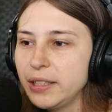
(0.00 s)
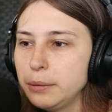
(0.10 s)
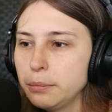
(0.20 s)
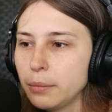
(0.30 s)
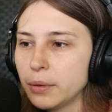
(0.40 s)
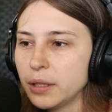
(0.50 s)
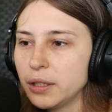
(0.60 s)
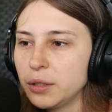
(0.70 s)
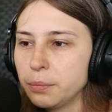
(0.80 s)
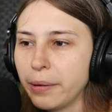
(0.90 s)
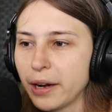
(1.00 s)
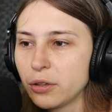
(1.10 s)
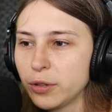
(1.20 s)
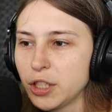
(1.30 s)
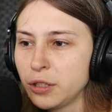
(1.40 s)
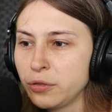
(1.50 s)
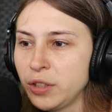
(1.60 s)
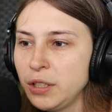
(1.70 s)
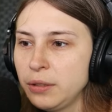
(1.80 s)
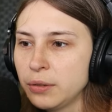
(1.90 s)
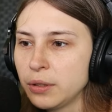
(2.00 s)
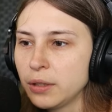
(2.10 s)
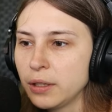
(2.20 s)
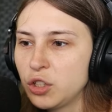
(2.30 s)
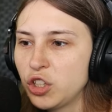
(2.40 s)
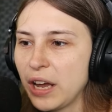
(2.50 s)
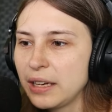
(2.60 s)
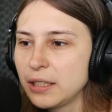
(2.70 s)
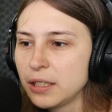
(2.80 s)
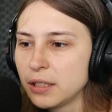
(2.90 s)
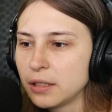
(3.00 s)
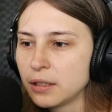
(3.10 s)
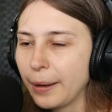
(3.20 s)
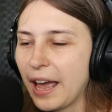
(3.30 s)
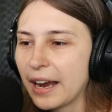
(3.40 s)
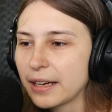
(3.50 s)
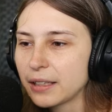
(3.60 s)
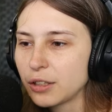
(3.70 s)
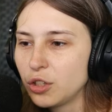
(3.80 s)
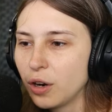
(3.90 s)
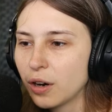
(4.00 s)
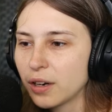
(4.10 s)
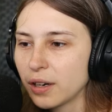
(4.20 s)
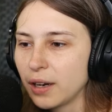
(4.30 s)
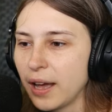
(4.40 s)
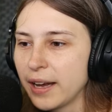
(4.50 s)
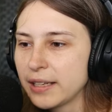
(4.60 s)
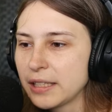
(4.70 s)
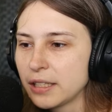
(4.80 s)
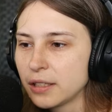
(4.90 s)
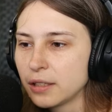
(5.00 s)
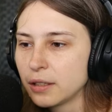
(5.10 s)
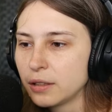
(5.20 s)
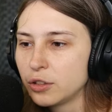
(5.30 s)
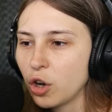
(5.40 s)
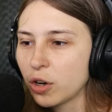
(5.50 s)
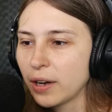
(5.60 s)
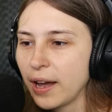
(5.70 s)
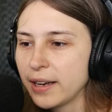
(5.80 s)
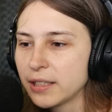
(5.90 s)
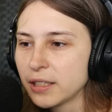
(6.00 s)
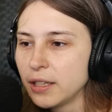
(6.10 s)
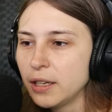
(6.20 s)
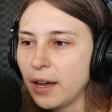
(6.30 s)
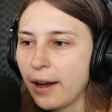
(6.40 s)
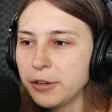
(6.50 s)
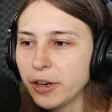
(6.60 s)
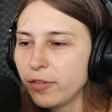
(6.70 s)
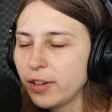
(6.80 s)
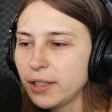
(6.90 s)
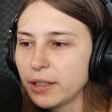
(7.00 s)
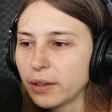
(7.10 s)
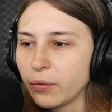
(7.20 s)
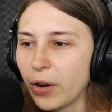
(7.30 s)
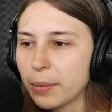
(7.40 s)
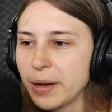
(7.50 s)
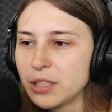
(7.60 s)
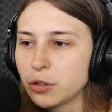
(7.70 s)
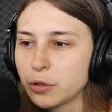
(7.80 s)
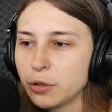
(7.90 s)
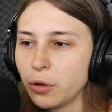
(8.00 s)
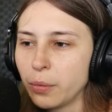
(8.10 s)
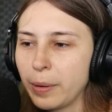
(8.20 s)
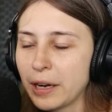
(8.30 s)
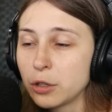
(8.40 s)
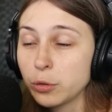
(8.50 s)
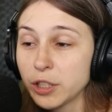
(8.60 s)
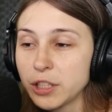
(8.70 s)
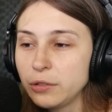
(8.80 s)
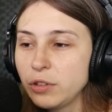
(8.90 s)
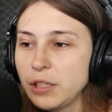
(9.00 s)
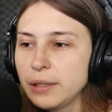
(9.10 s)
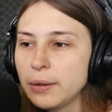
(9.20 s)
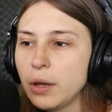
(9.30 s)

Team Better Twitch TV, chat, black, dark, light, dark light. I would definitely recommend turning on Better Twitch TV